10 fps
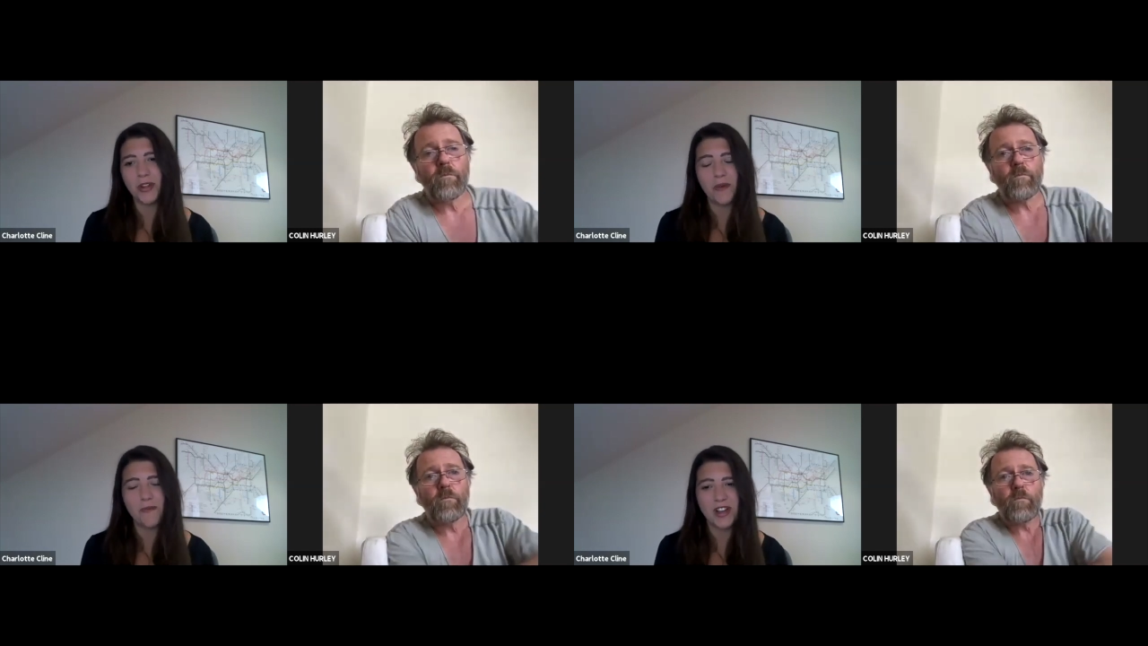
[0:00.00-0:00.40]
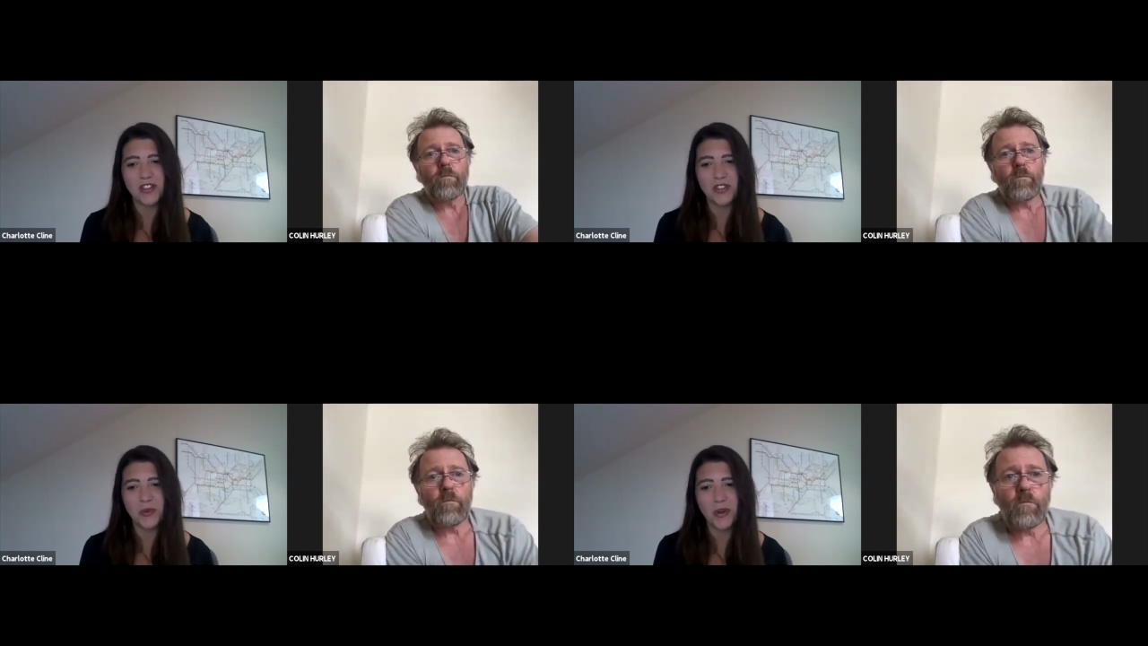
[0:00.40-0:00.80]
Speaker 1: I
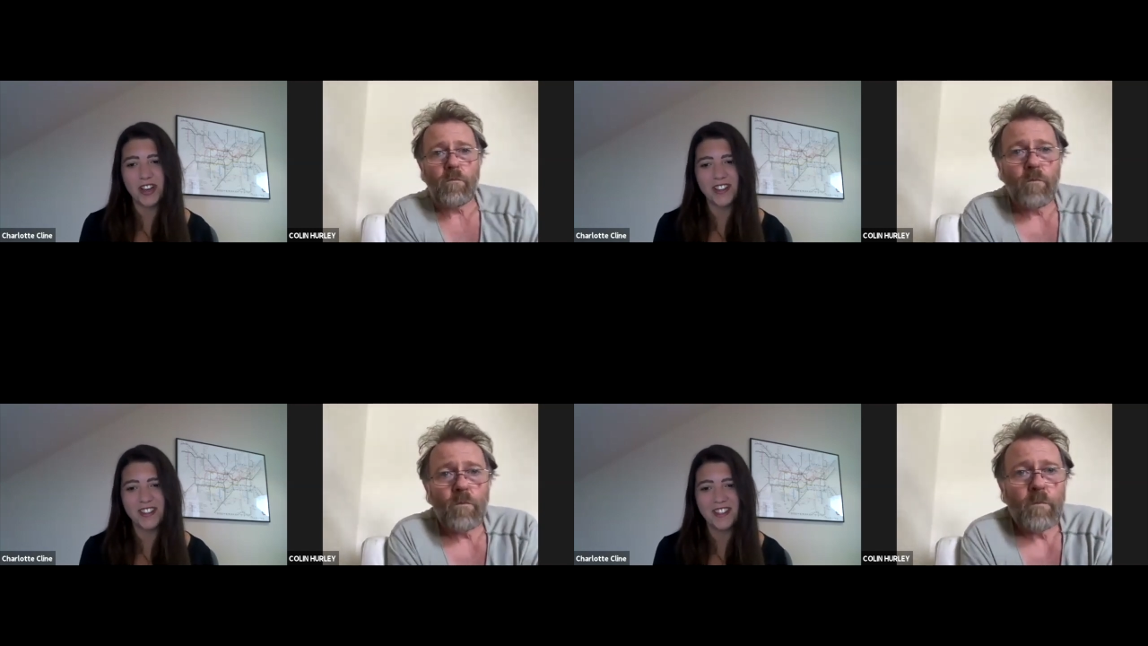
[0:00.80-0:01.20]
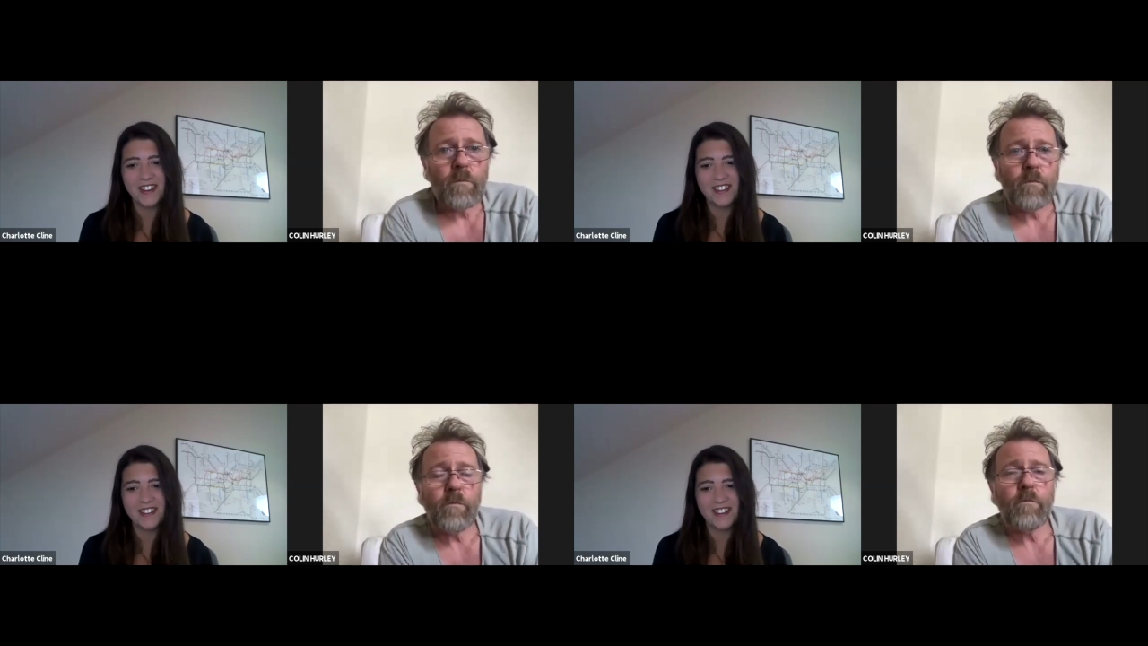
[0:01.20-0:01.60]
imagine that work in the
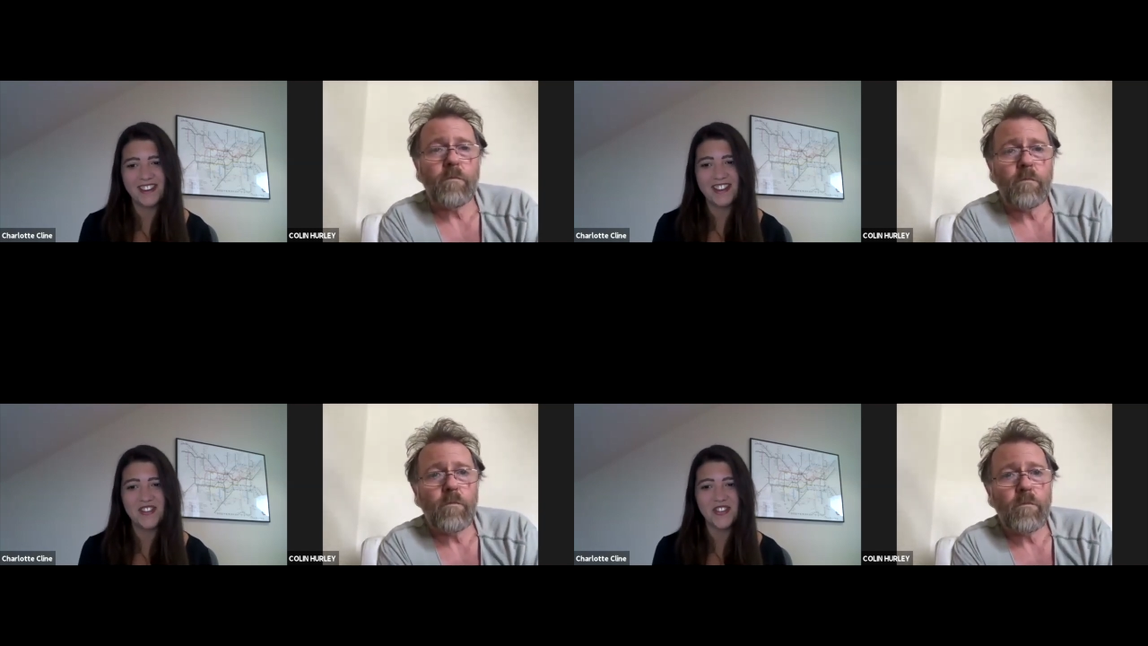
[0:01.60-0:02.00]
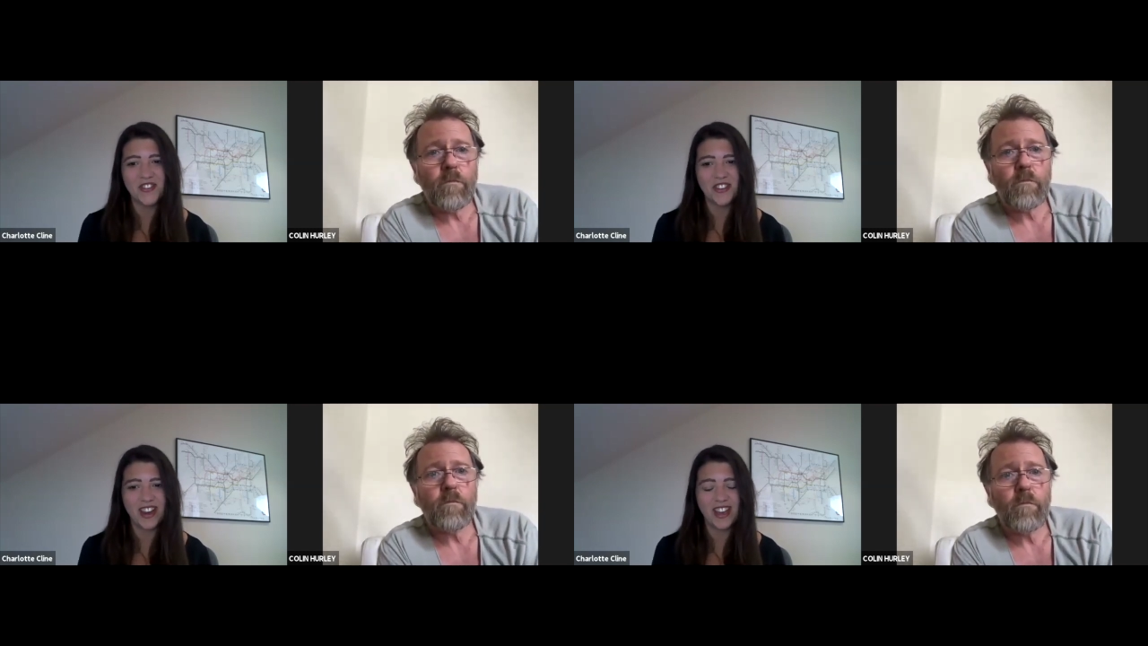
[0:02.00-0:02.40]
theatre
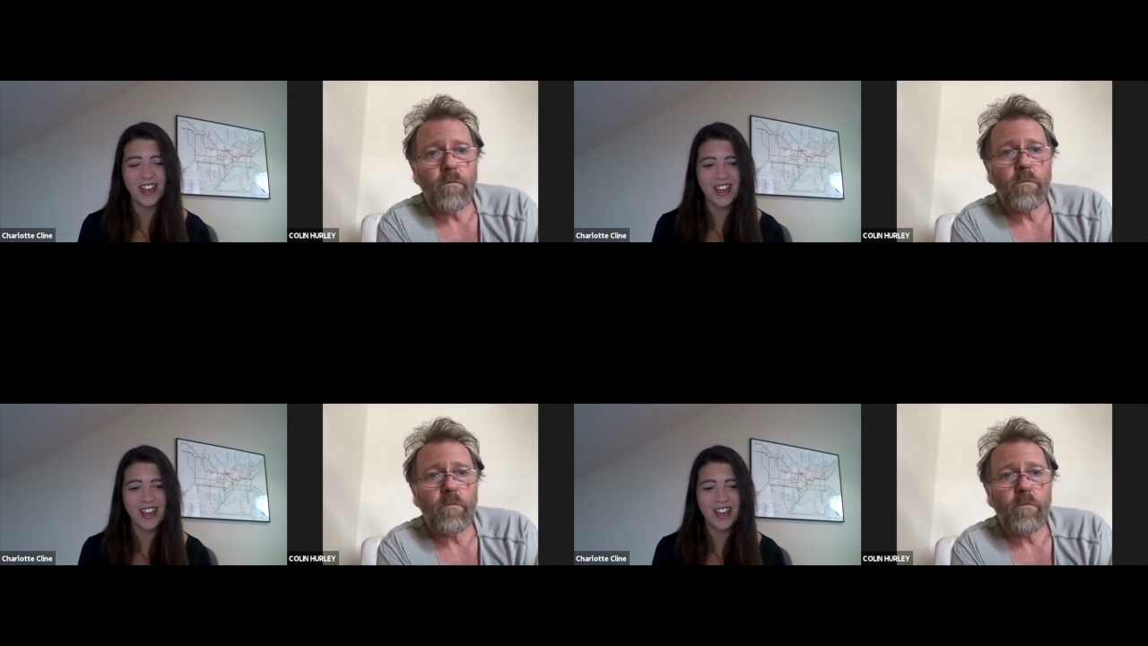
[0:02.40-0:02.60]
industry,